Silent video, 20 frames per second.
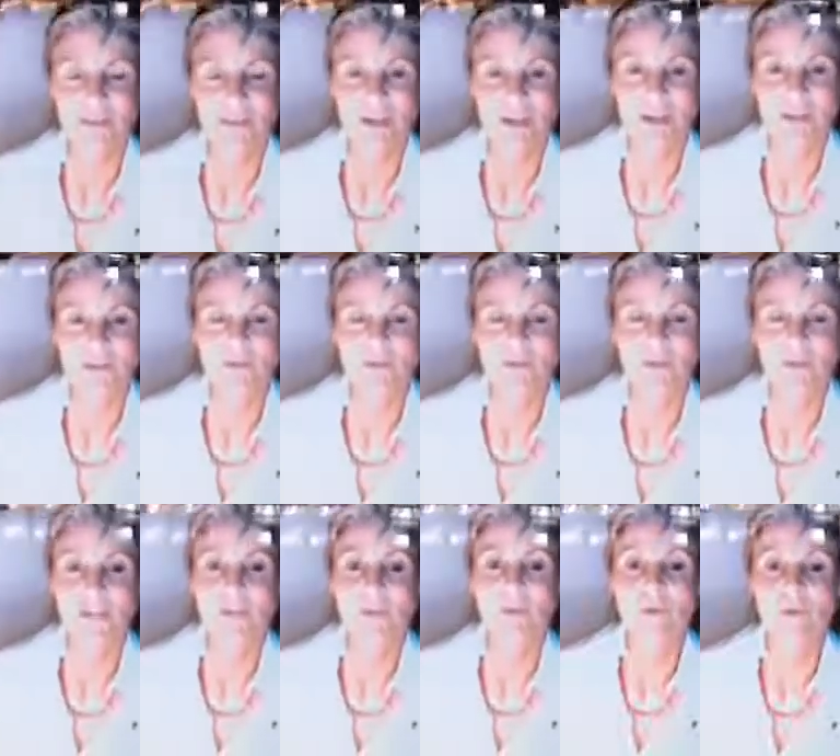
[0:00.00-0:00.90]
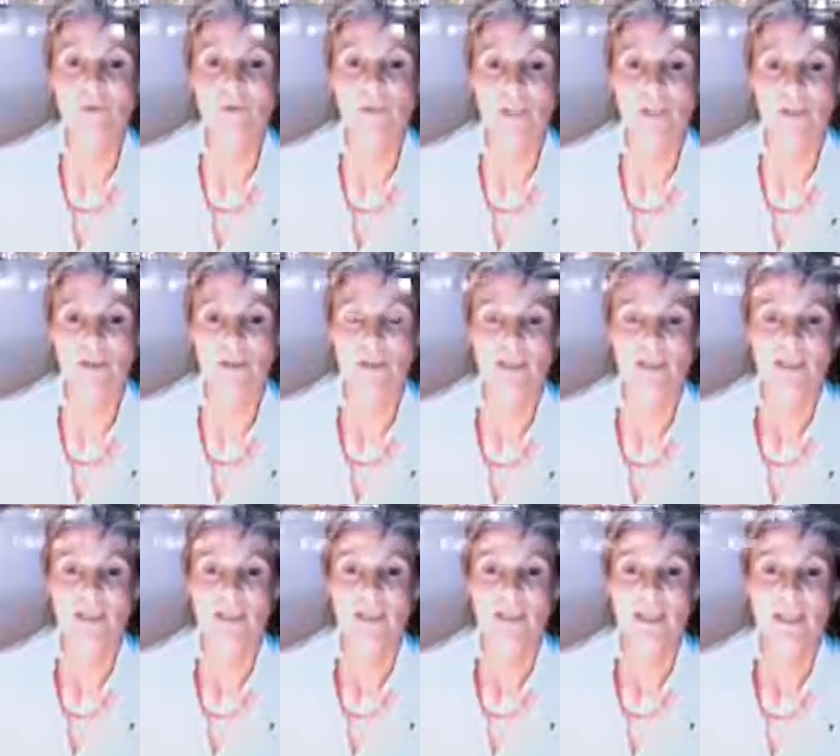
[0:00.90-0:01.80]
And today in Munich.
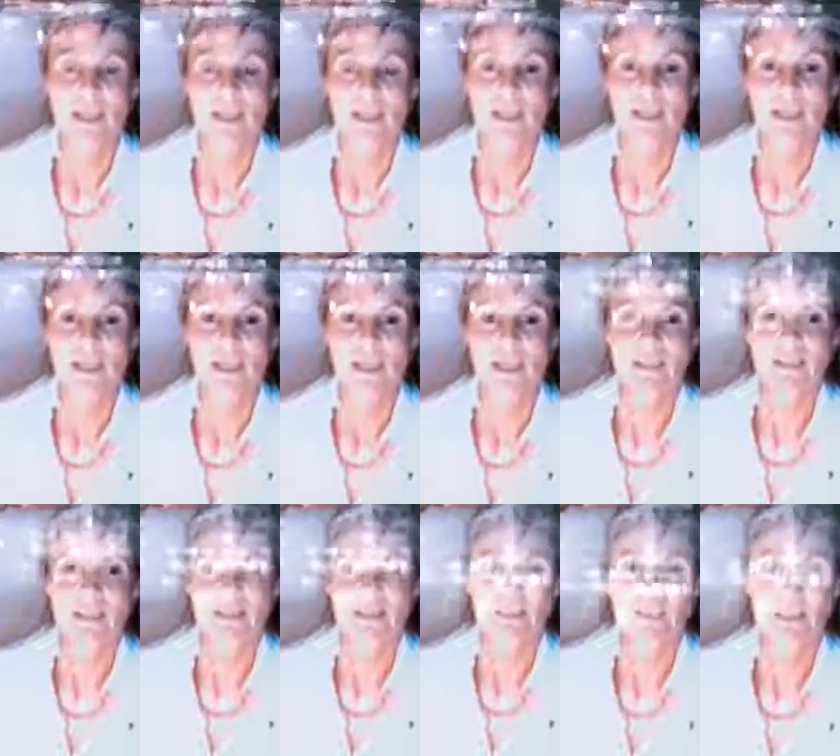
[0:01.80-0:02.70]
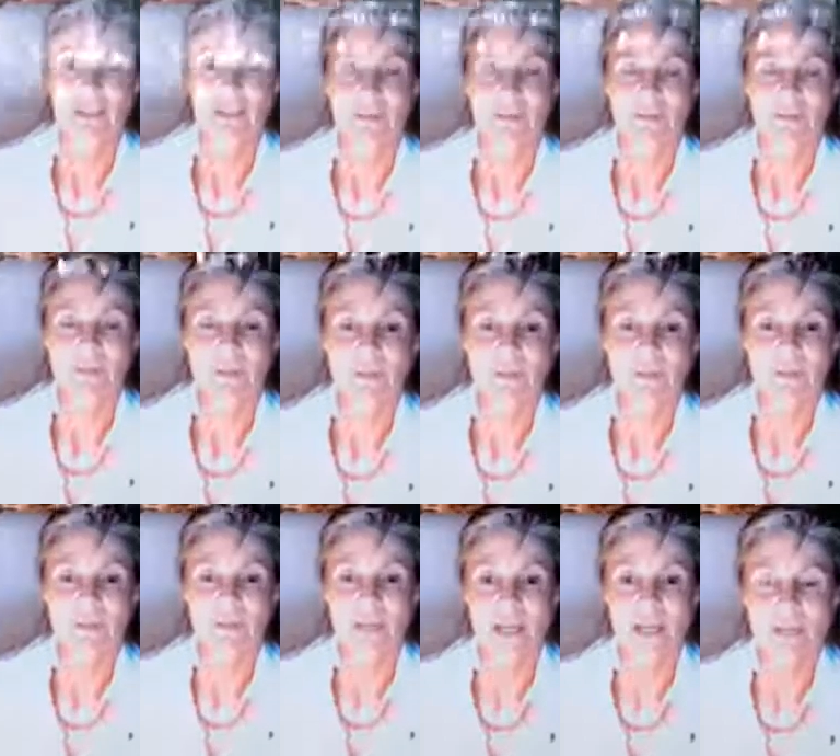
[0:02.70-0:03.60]
And the
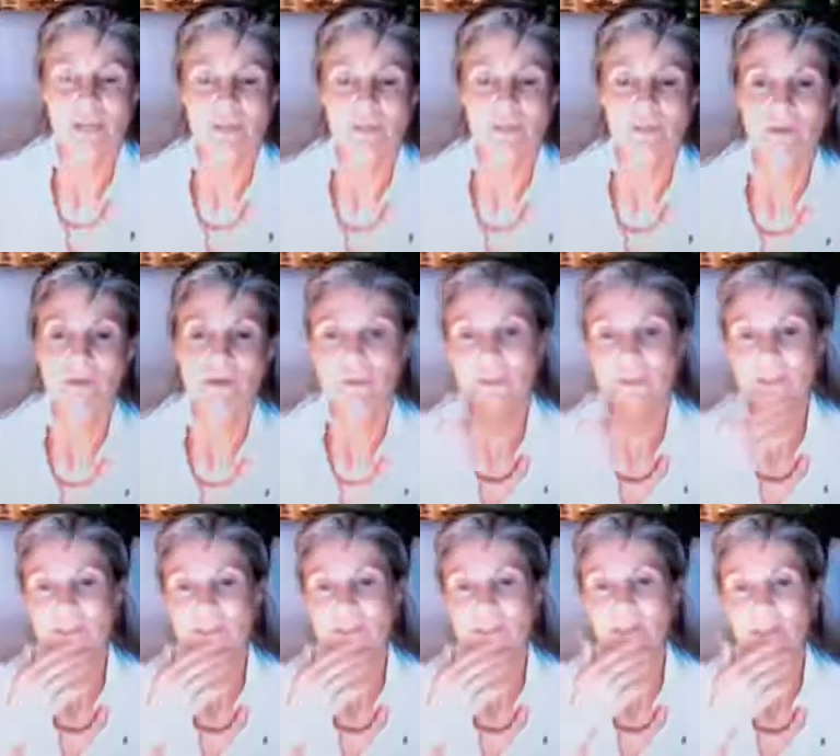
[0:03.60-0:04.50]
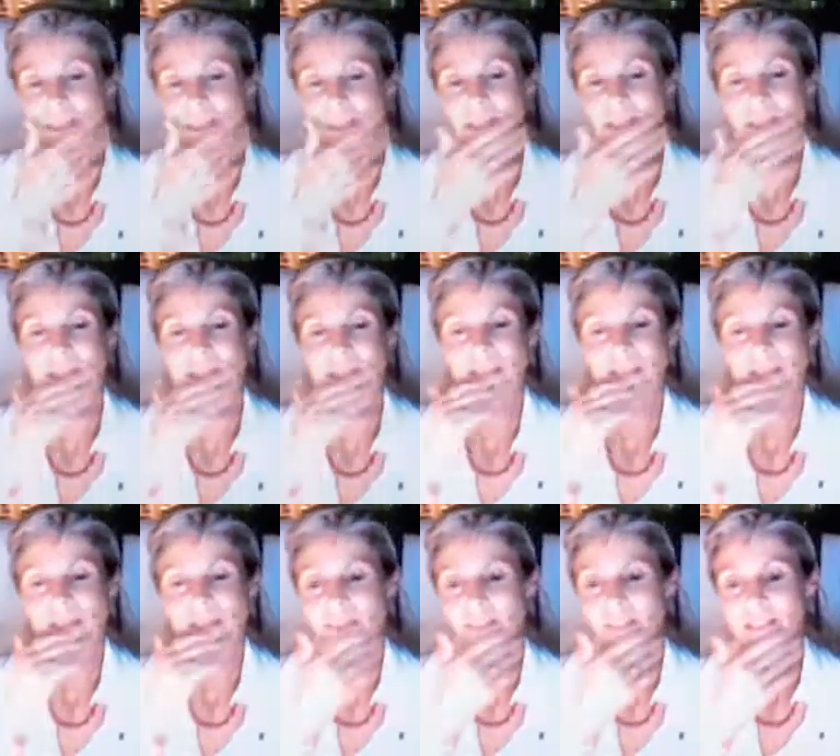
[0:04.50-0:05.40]
introduction was till
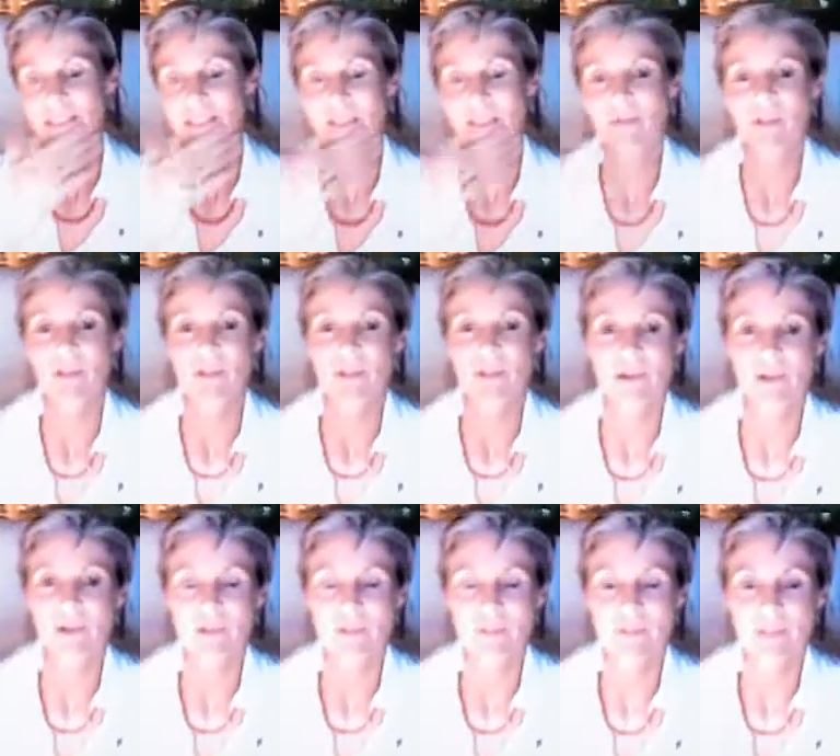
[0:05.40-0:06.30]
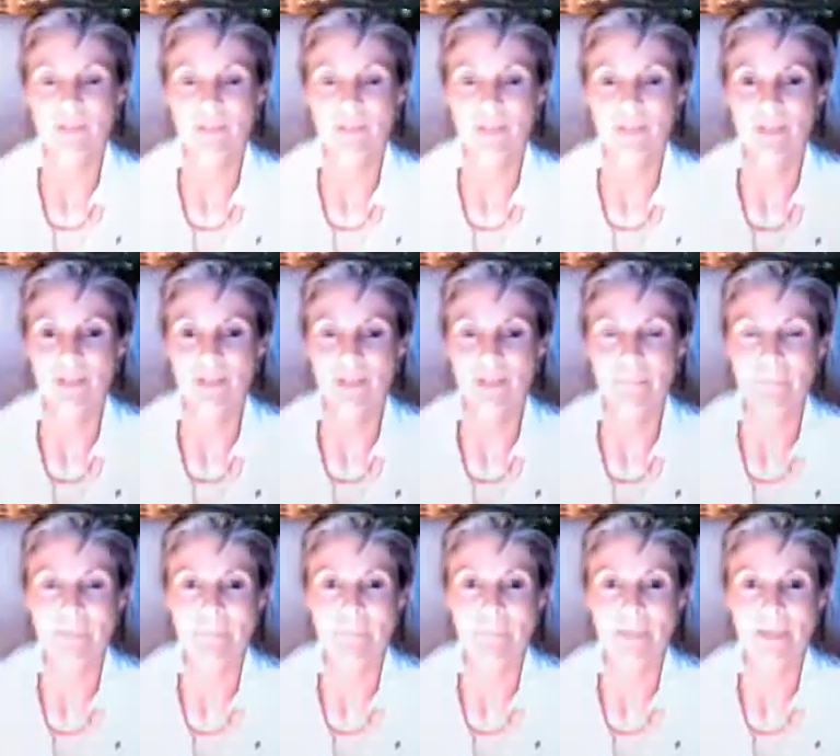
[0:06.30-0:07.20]
7 o'clock this evening.
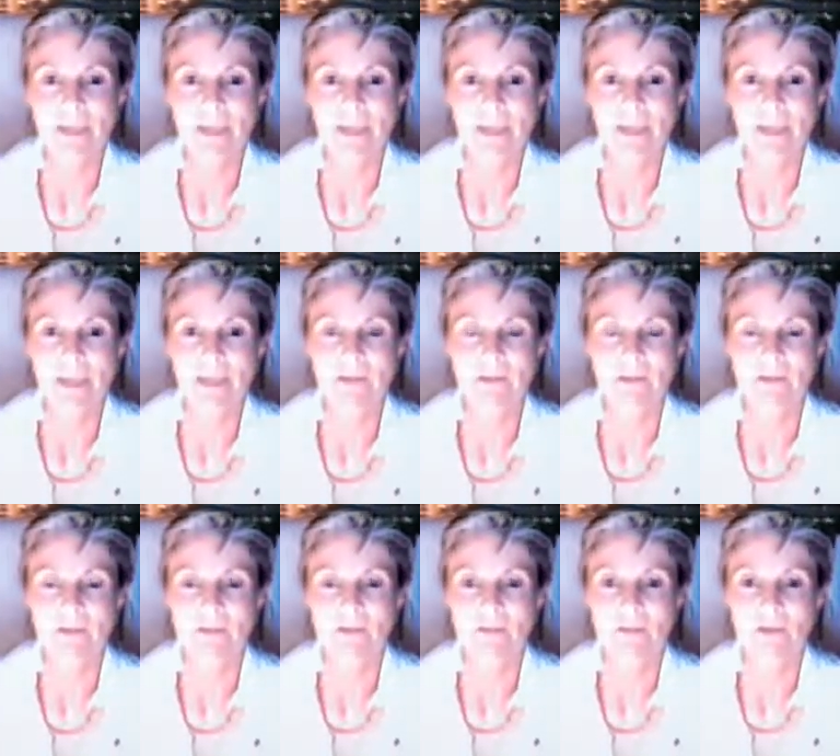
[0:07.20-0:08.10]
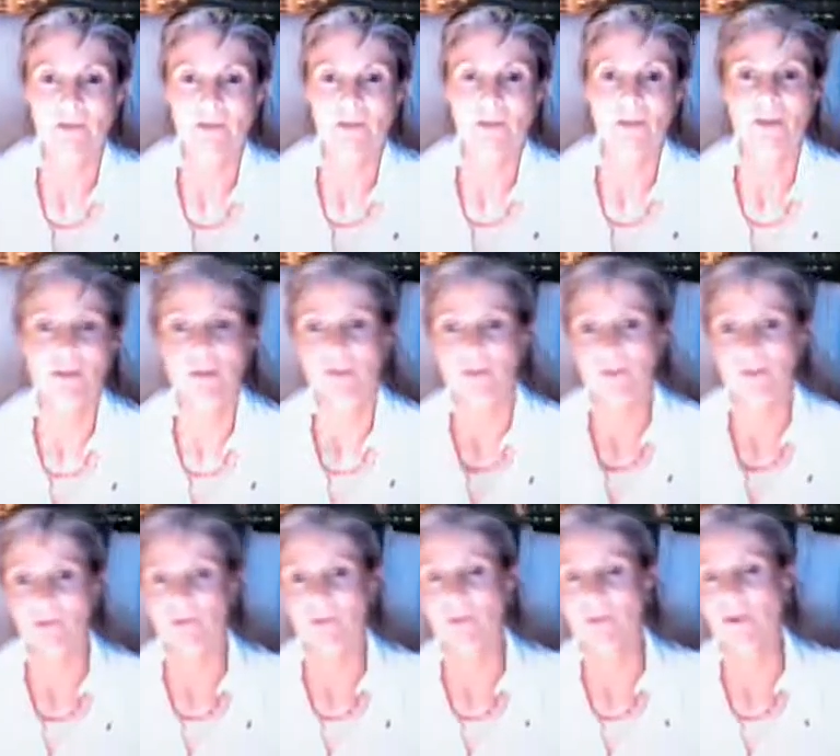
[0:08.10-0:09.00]
And for
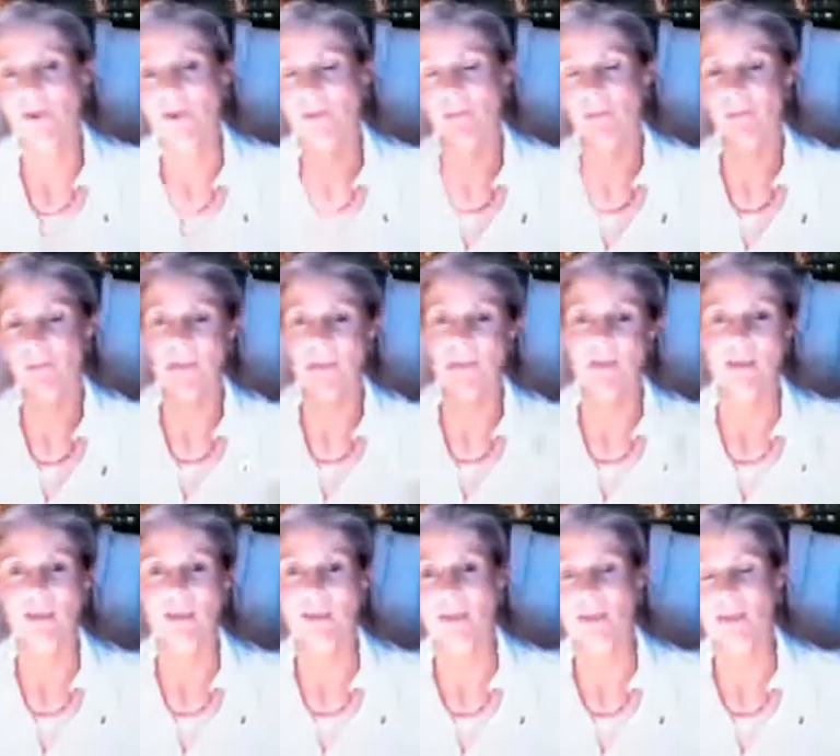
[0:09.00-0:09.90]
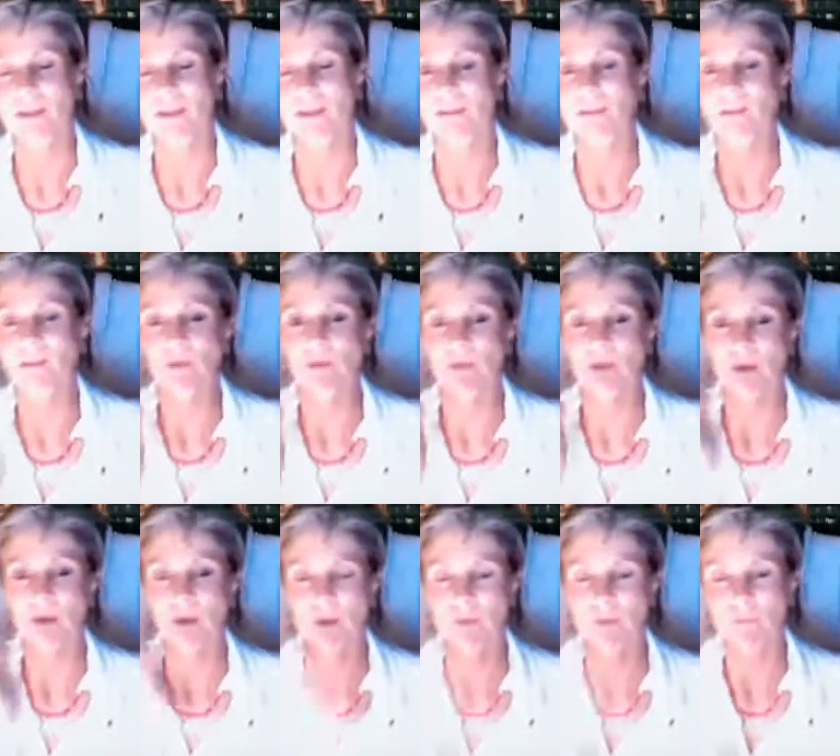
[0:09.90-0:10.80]
all the packing and to come from
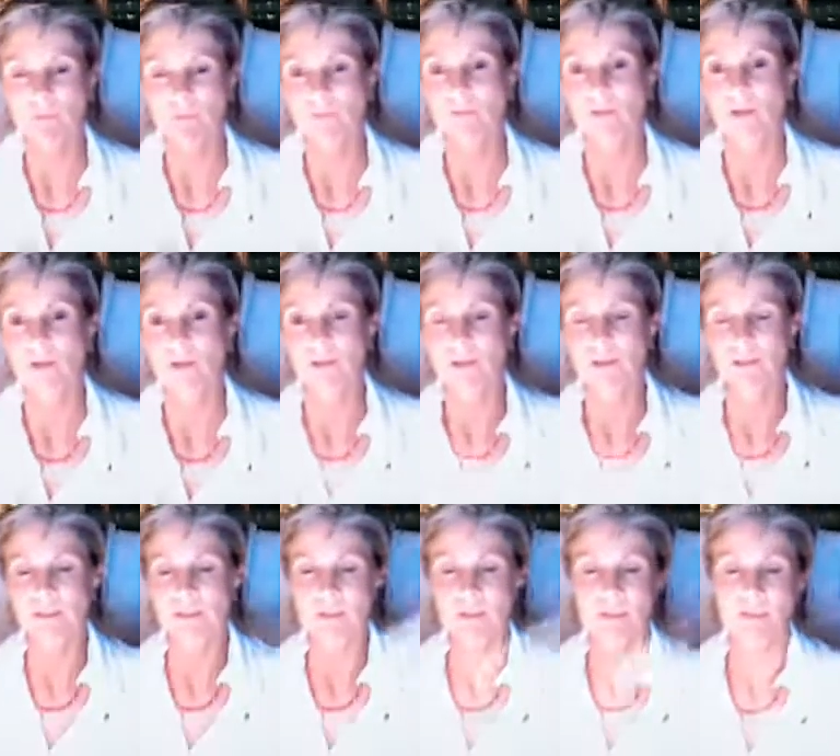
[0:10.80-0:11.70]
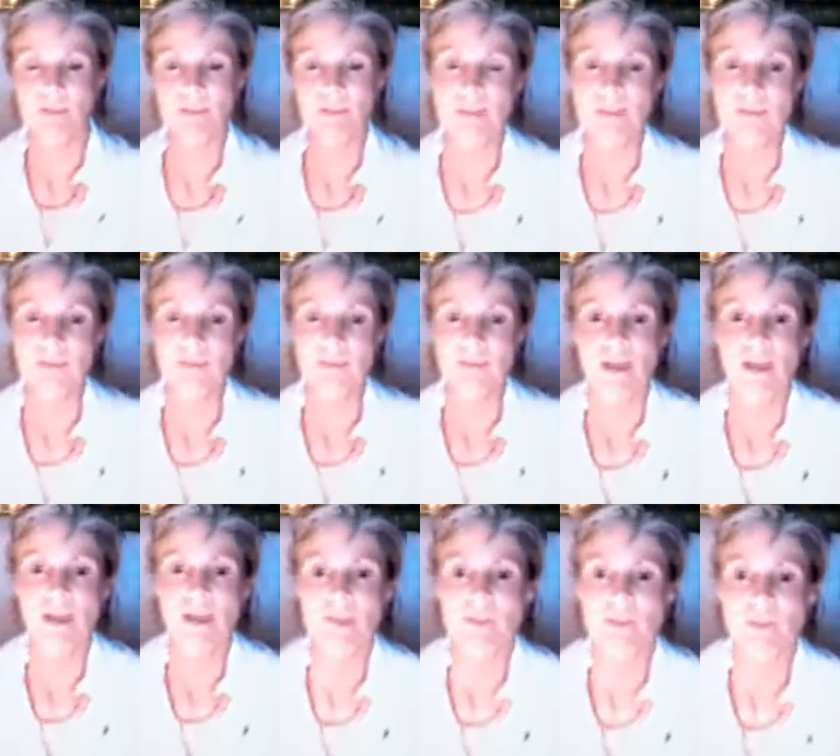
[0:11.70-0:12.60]
one place to the other, so
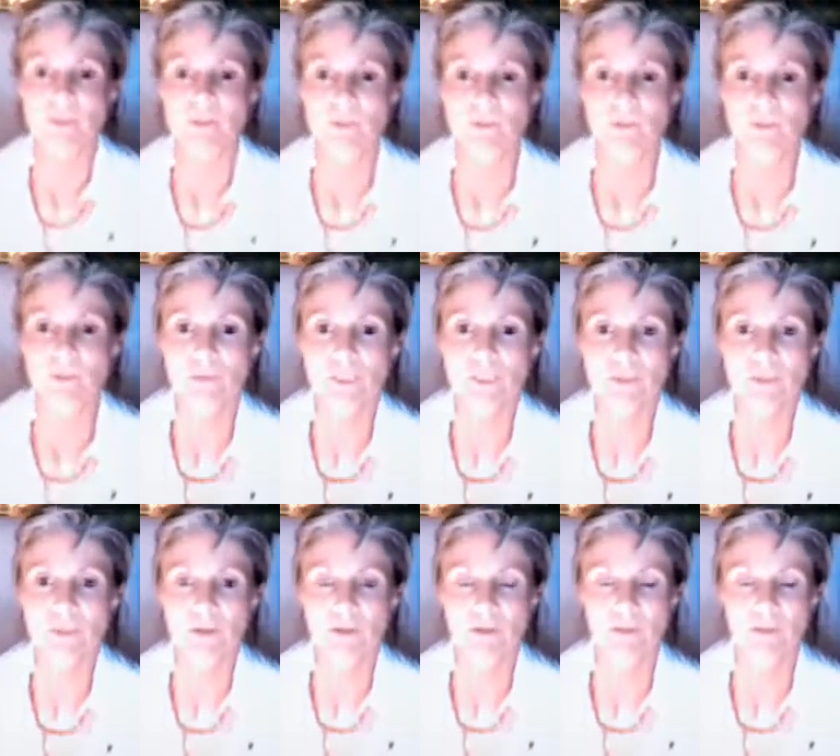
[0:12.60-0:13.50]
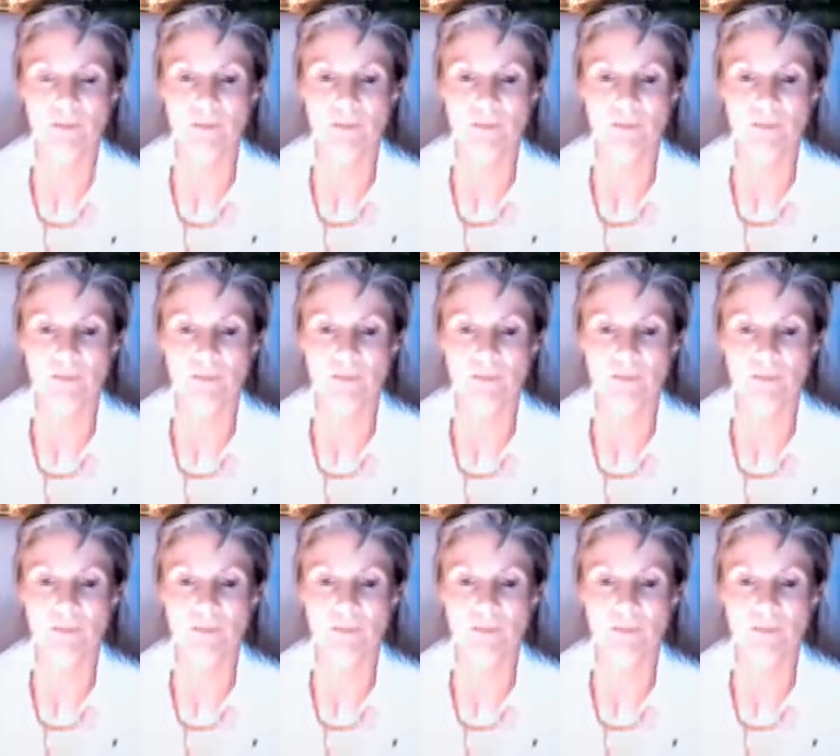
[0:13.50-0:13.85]
Google called me, please,